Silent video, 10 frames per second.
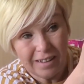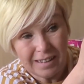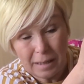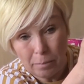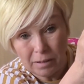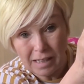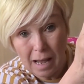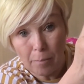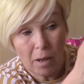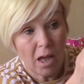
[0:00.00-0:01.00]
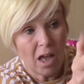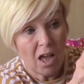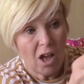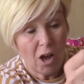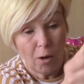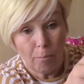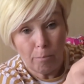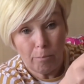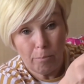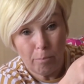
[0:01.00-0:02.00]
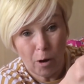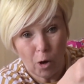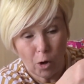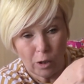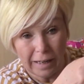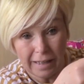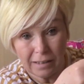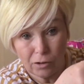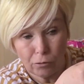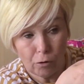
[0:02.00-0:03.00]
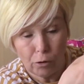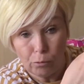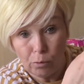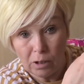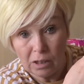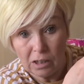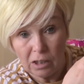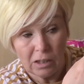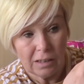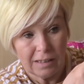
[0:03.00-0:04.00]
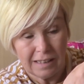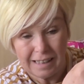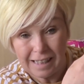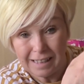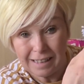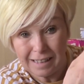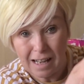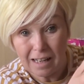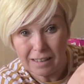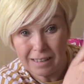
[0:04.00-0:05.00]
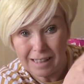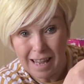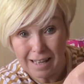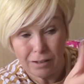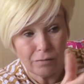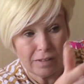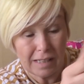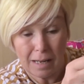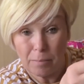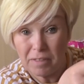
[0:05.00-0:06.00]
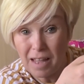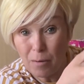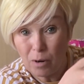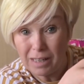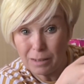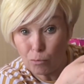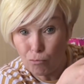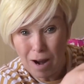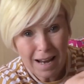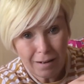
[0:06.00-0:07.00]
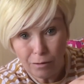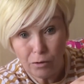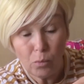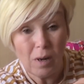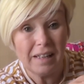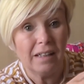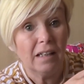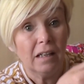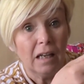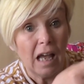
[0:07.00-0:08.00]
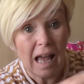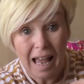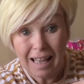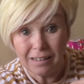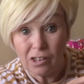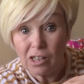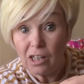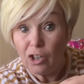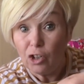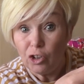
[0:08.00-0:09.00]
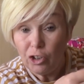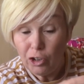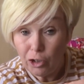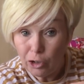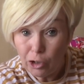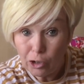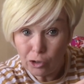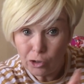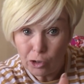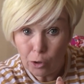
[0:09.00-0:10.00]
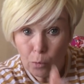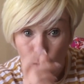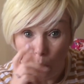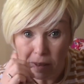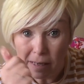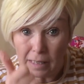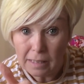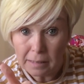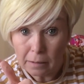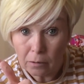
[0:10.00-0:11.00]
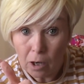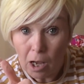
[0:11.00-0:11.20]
the zipper tab and pull it through to the inside, to the end of the tape. That way it's right out of the way and you can sew with ease,